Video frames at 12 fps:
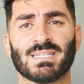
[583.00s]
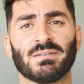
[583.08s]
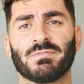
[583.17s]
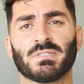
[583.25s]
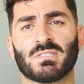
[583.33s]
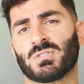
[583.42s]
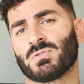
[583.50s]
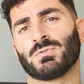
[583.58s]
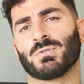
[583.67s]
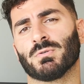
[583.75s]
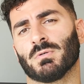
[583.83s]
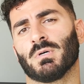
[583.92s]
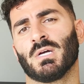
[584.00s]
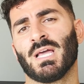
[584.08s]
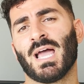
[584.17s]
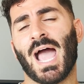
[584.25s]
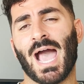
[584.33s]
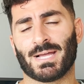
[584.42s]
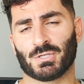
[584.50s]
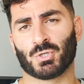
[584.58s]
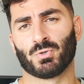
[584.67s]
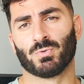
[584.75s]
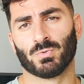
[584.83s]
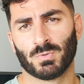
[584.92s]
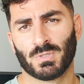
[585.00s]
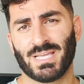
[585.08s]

delivered to your actual